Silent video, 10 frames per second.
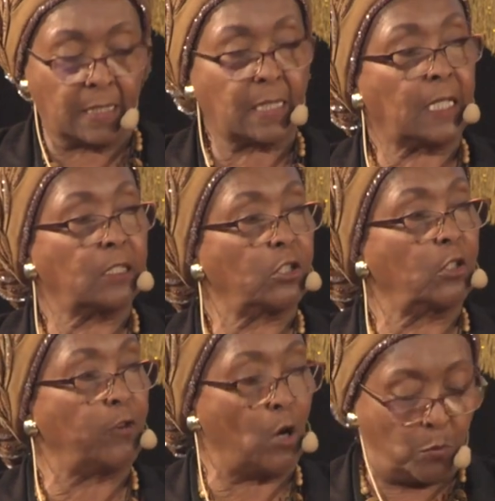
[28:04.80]
is a country
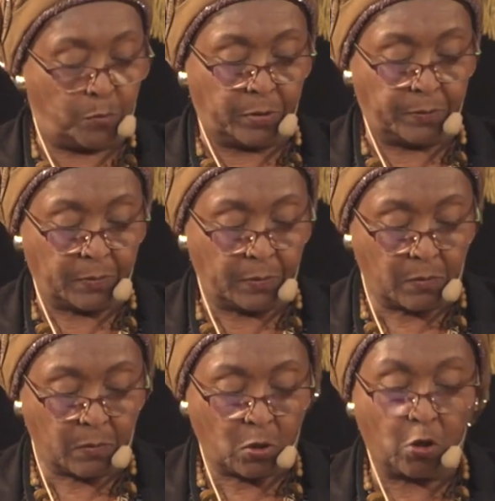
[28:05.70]
of hope,
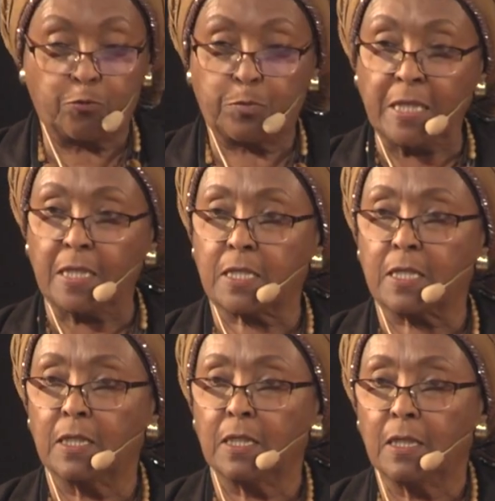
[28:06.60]
of
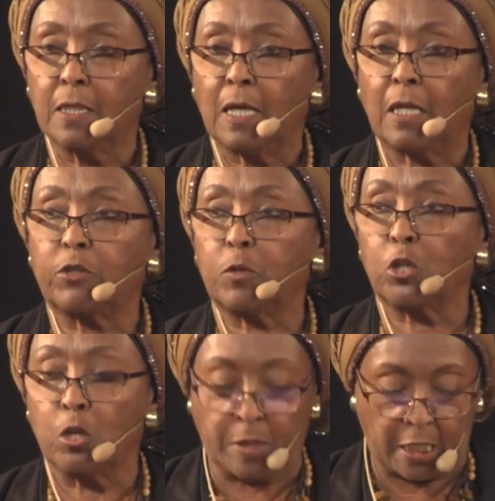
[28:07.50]
peace, and
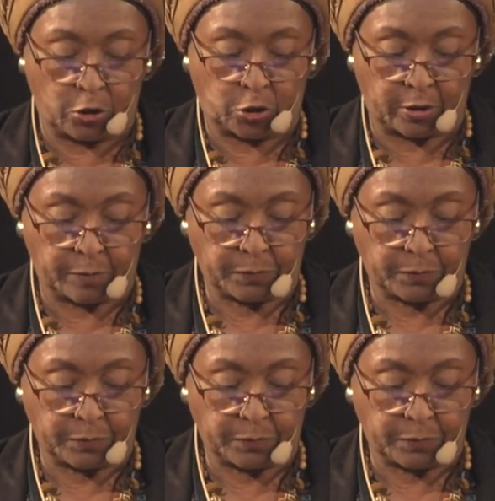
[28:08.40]
determination.